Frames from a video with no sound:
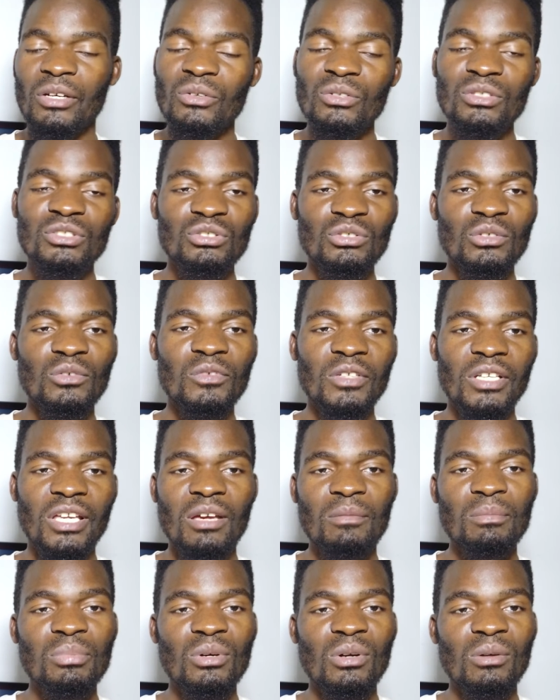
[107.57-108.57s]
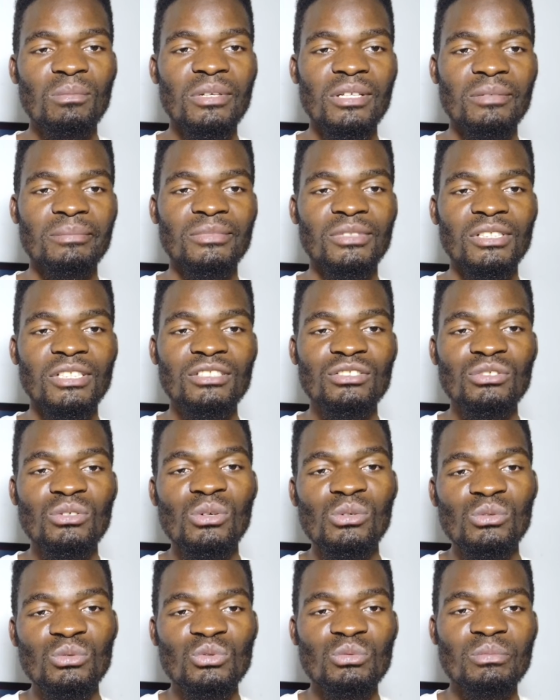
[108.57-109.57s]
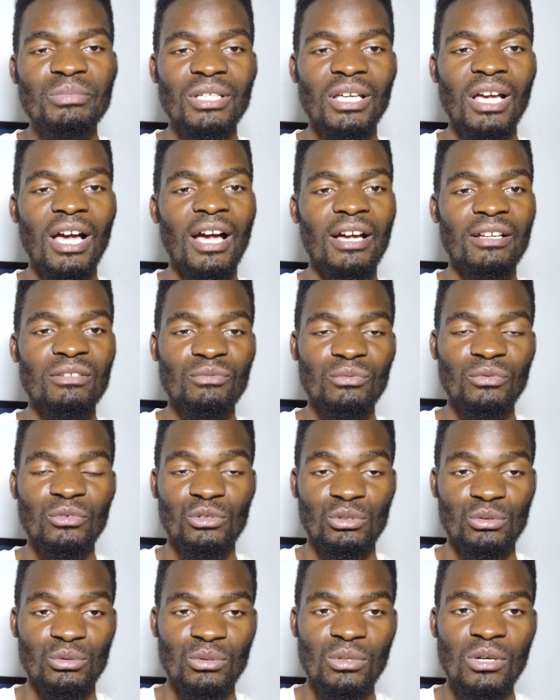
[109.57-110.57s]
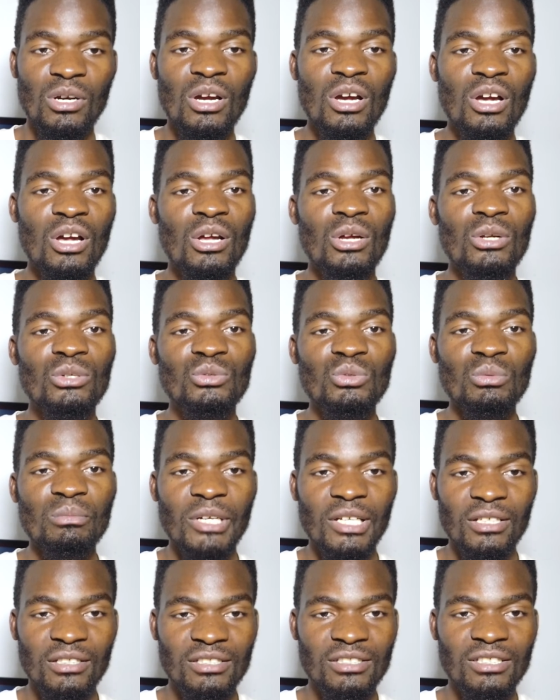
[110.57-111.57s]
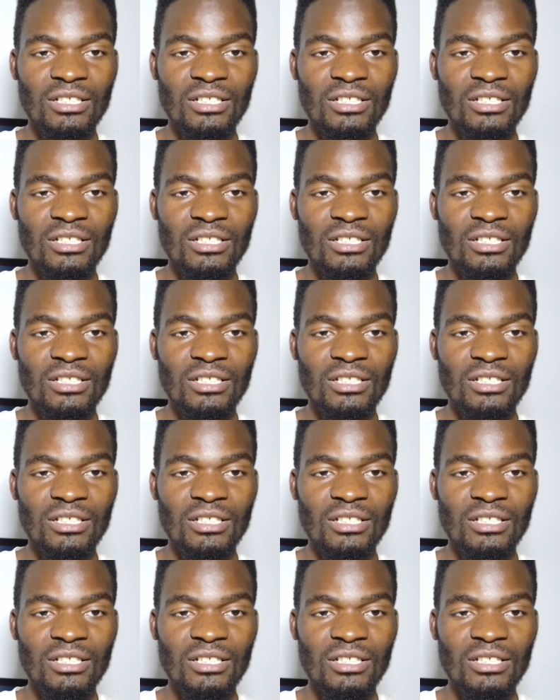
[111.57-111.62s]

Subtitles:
you're not solving a problem, it's going to be hard for you to make